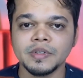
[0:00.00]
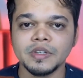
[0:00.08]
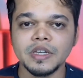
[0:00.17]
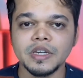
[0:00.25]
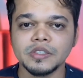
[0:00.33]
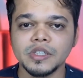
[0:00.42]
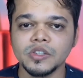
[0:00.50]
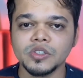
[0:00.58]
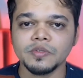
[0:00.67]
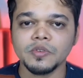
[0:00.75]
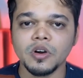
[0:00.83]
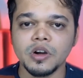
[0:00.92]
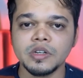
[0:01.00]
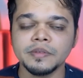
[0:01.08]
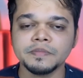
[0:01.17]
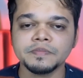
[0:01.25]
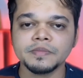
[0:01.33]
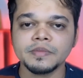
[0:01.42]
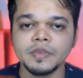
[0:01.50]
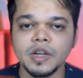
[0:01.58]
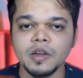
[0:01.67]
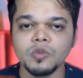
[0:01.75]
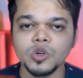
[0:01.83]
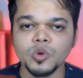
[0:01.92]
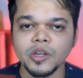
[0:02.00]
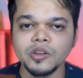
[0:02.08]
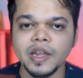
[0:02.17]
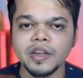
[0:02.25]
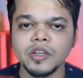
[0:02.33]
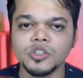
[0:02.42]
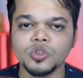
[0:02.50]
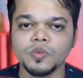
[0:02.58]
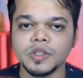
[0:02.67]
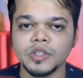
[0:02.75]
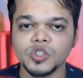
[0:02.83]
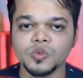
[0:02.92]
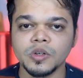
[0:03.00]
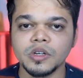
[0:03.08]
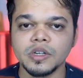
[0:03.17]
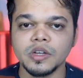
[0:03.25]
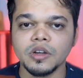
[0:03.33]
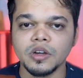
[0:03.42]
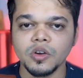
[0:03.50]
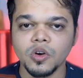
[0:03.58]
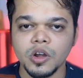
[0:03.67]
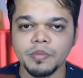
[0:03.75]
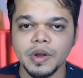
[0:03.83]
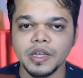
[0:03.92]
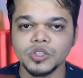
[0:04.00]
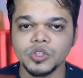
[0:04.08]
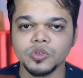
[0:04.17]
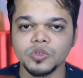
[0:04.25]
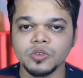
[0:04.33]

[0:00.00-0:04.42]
Dear saints of God, I want to encourage you with this word. God bless you.